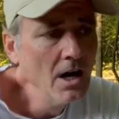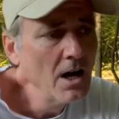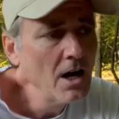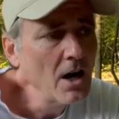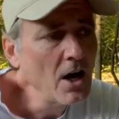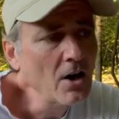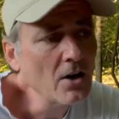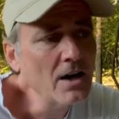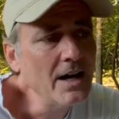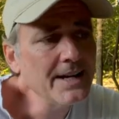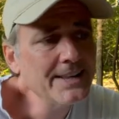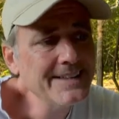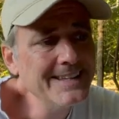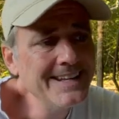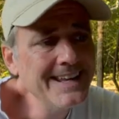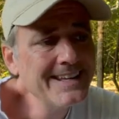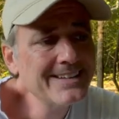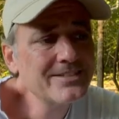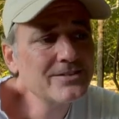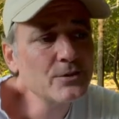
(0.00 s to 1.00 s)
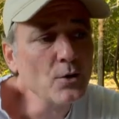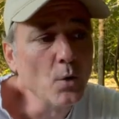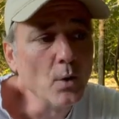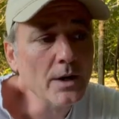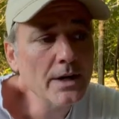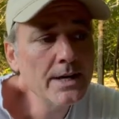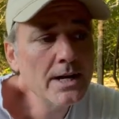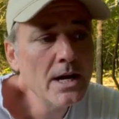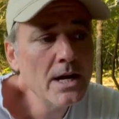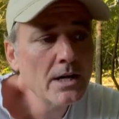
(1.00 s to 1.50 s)
All right, the next
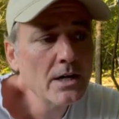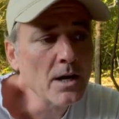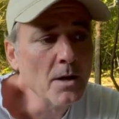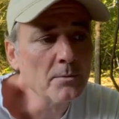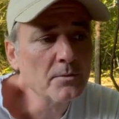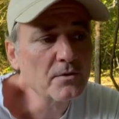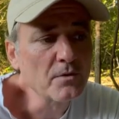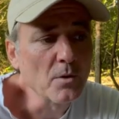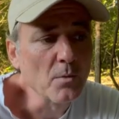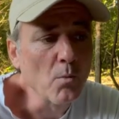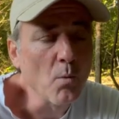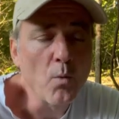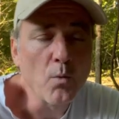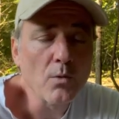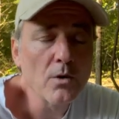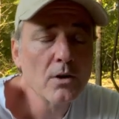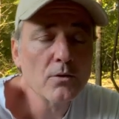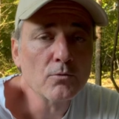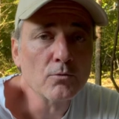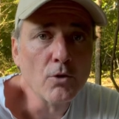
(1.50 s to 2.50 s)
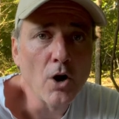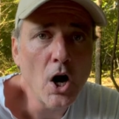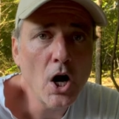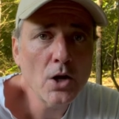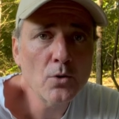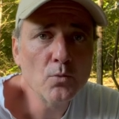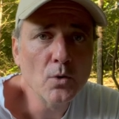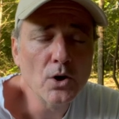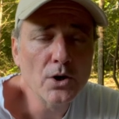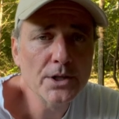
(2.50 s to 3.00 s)
story comes from
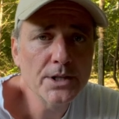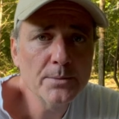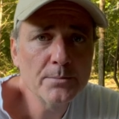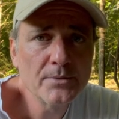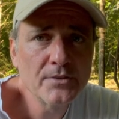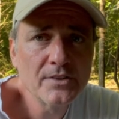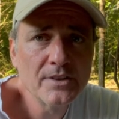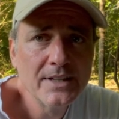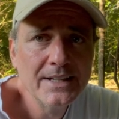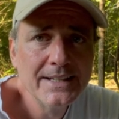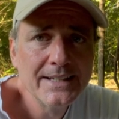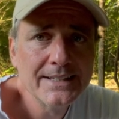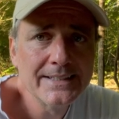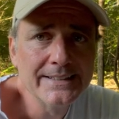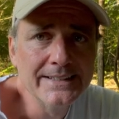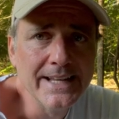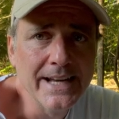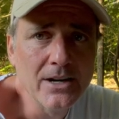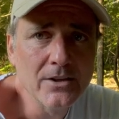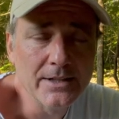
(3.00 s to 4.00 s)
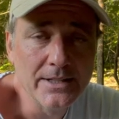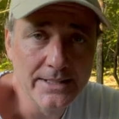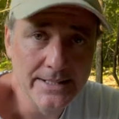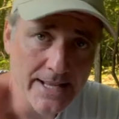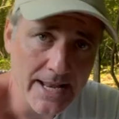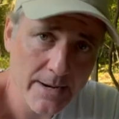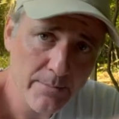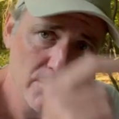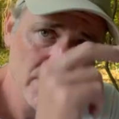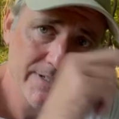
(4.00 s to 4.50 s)
Ron Williams down in
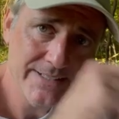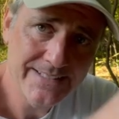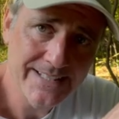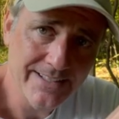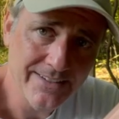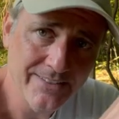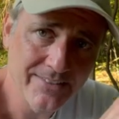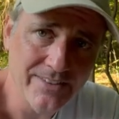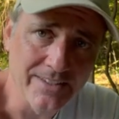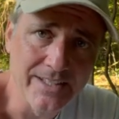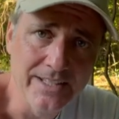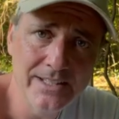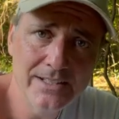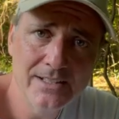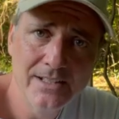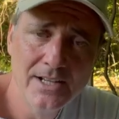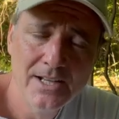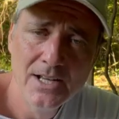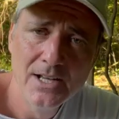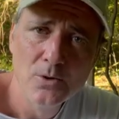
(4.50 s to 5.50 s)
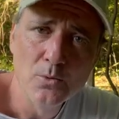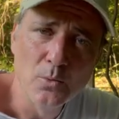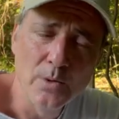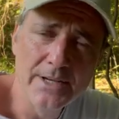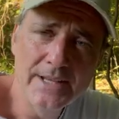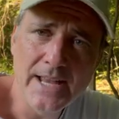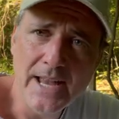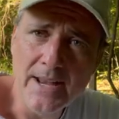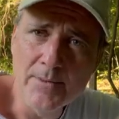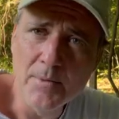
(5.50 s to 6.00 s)
neighboring Tennessee. We
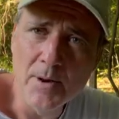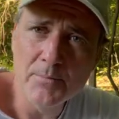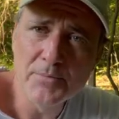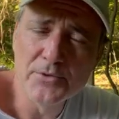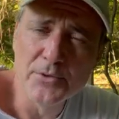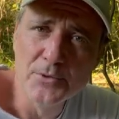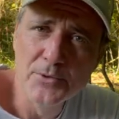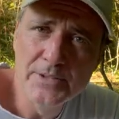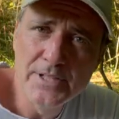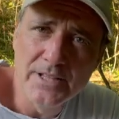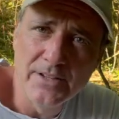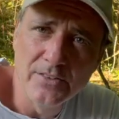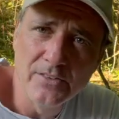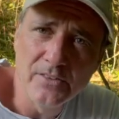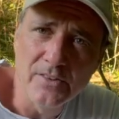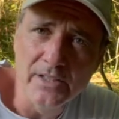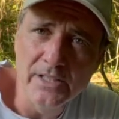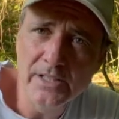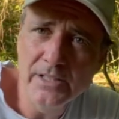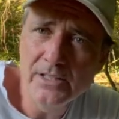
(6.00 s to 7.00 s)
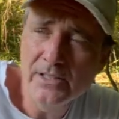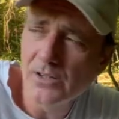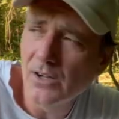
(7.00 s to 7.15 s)
came up through Tennessee